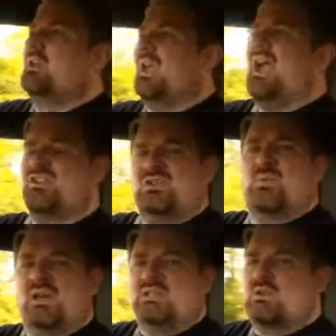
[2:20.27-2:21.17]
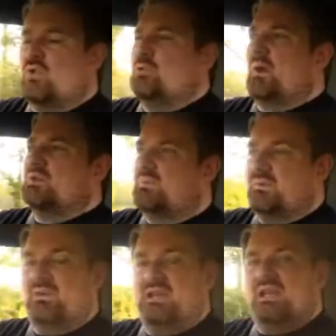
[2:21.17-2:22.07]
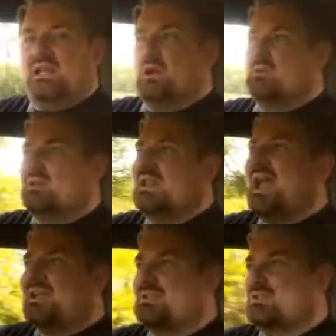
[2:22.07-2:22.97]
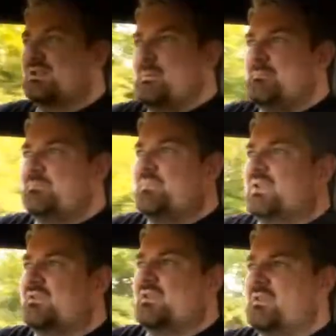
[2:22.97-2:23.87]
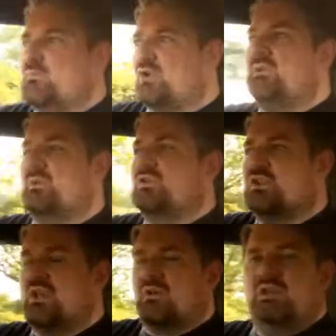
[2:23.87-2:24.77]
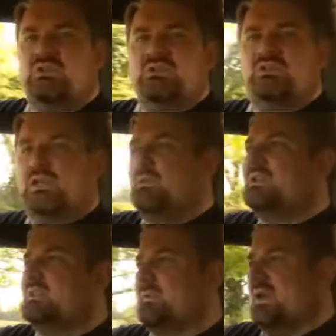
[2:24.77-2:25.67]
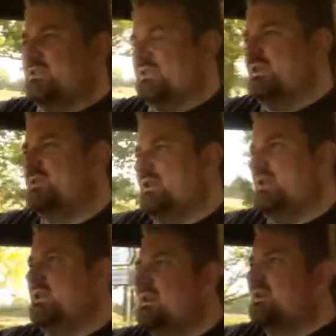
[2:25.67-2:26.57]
It actually weighs almost 50 kilos less than the previous generation 2-litre Fiesta ST.